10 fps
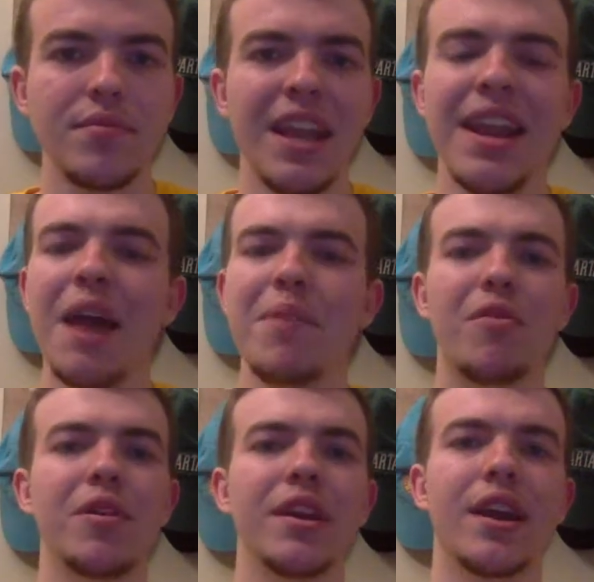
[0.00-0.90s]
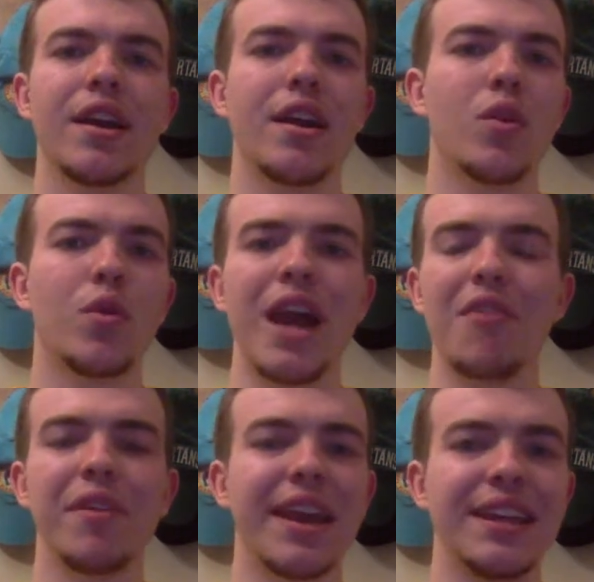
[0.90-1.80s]
And we're not really going
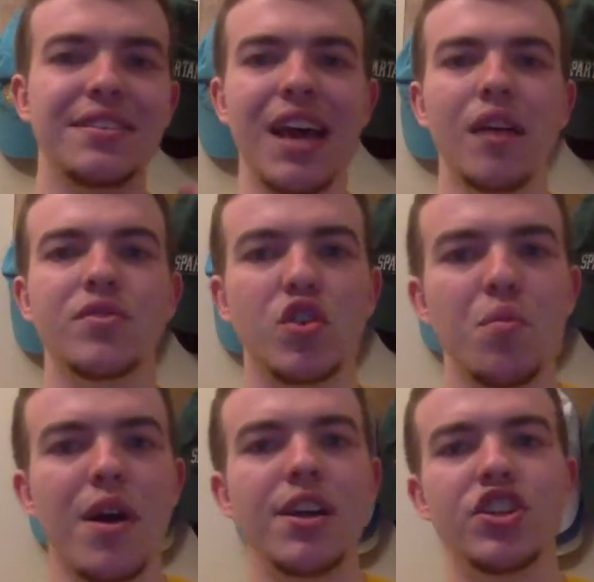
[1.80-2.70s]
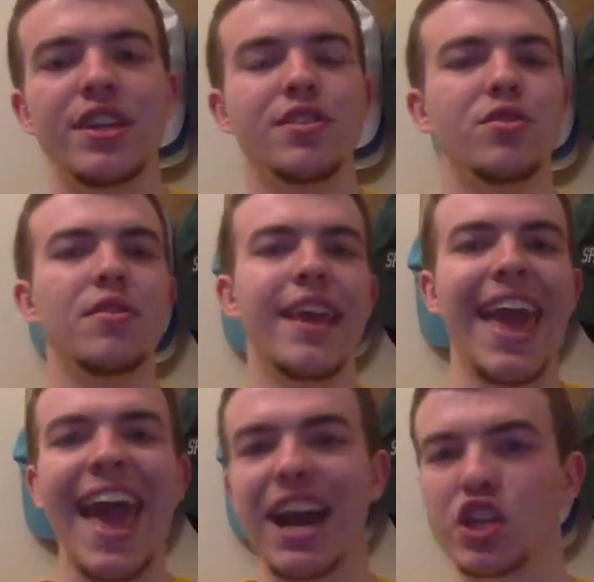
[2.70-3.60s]
to delve too much into the
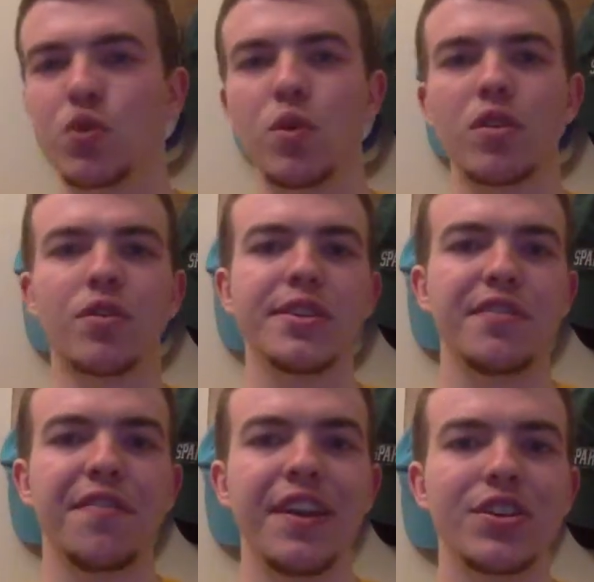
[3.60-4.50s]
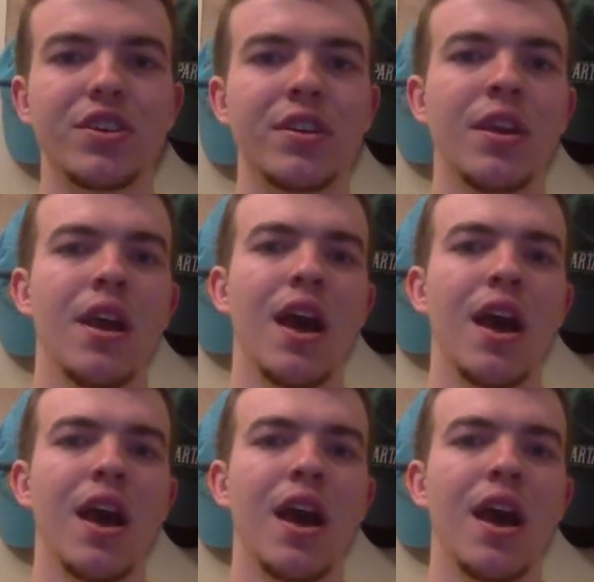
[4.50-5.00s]
actual crucifixion,